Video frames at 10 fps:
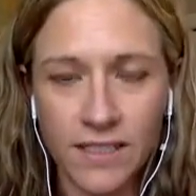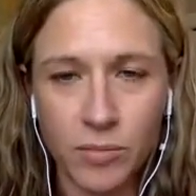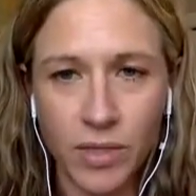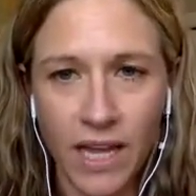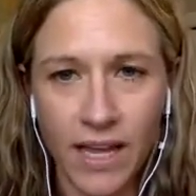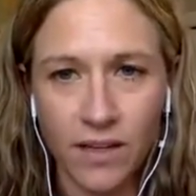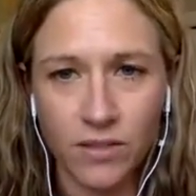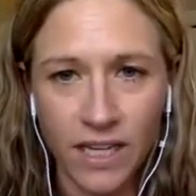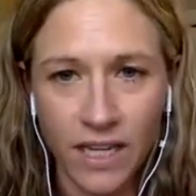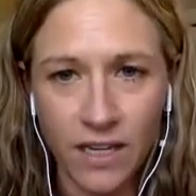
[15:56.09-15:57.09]
to be
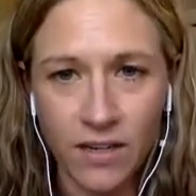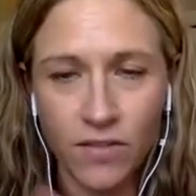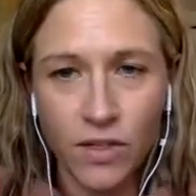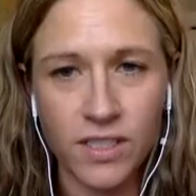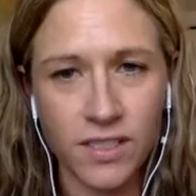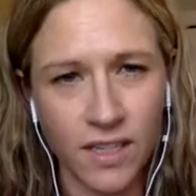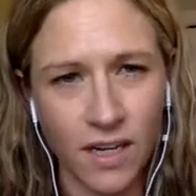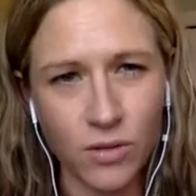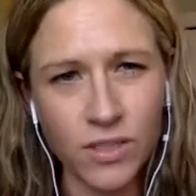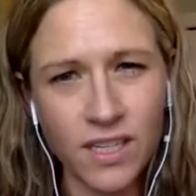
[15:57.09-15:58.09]
angled in versus
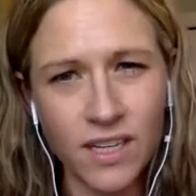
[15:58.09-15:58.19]
out?